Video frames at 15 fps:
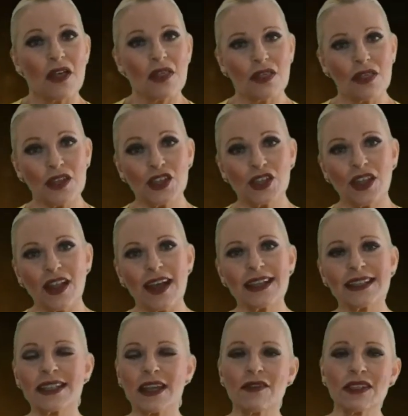The July
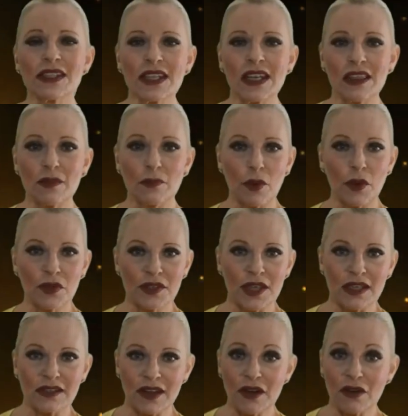17th
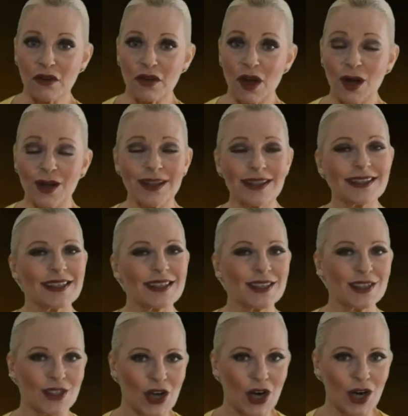birthday tarot card is the
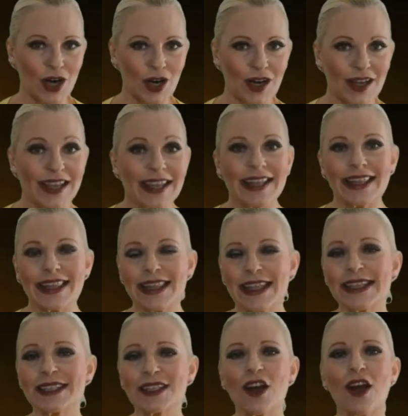Star.
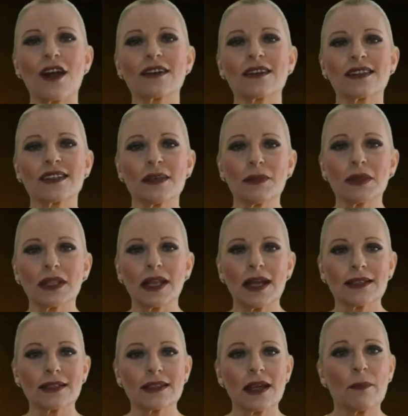This card
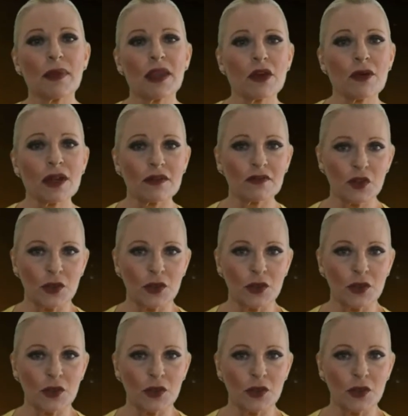symbolizes a period of